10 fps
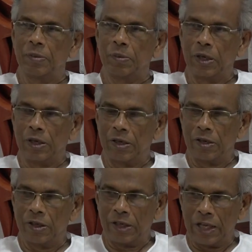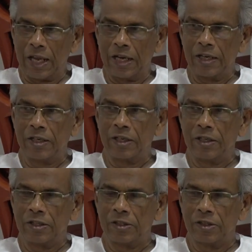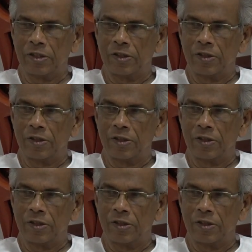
But the reality is,